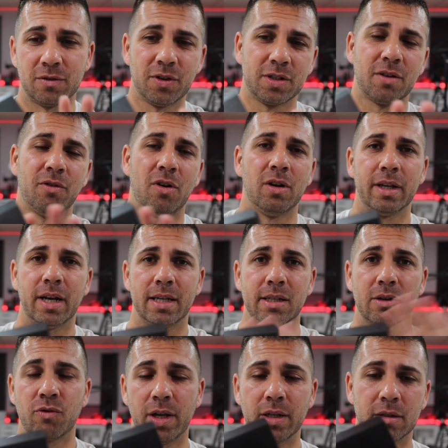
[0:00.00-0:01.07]
First of all, it has a
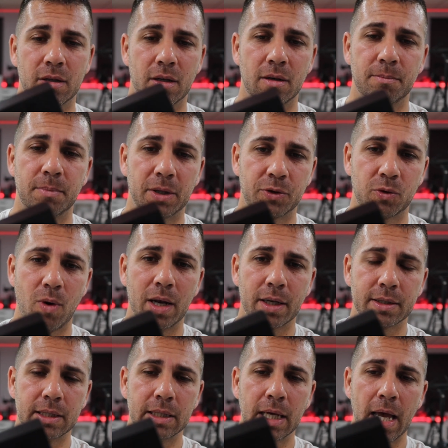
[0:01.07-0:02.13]
great uh, build
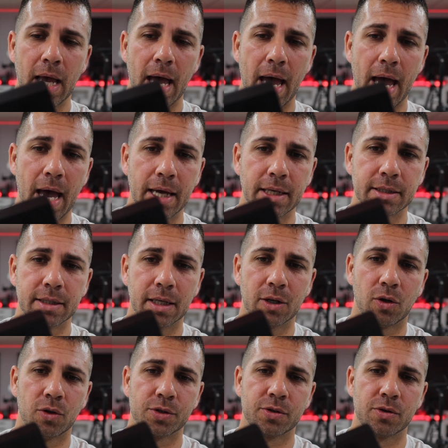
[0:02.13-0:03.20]
quality and it
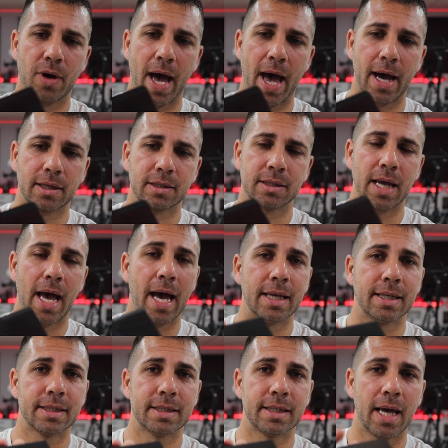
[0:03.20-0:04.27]
also acts
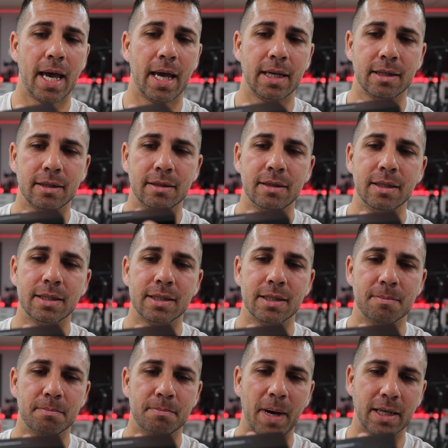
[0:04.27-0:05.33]
as a
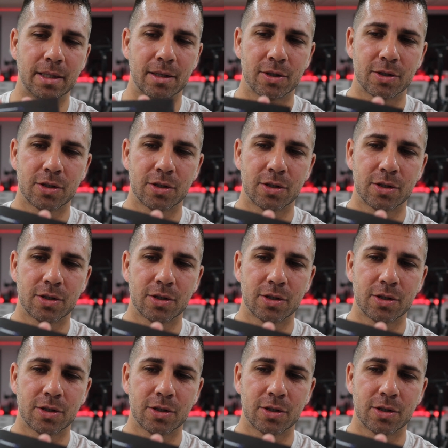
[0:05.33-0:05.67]
dissipator.